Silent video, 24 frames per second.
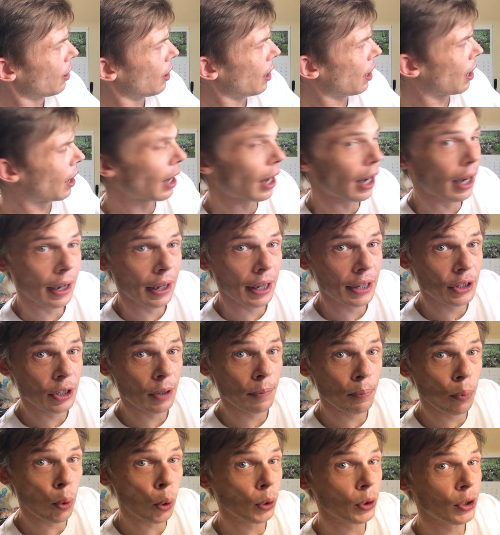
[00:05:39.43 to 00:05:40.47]
It's an
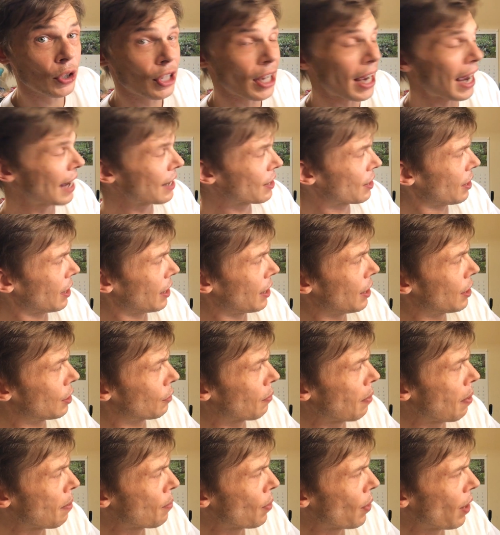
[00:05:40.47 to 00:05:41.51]
important task that I need to
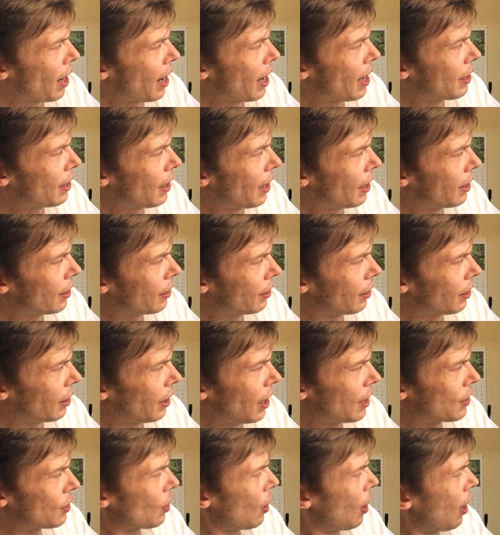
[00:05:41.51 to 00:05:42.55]
remember, and then
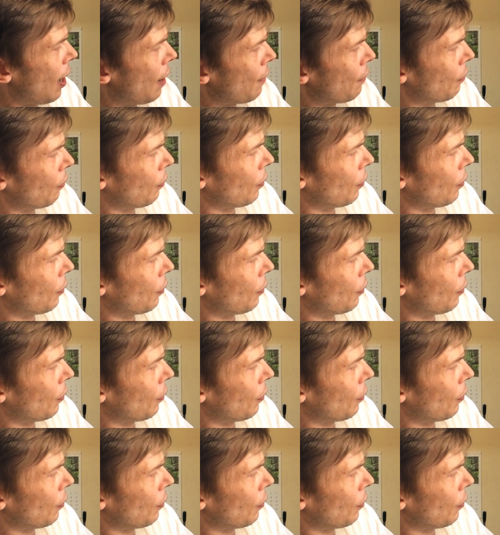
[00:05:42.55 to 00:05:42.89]
it's off.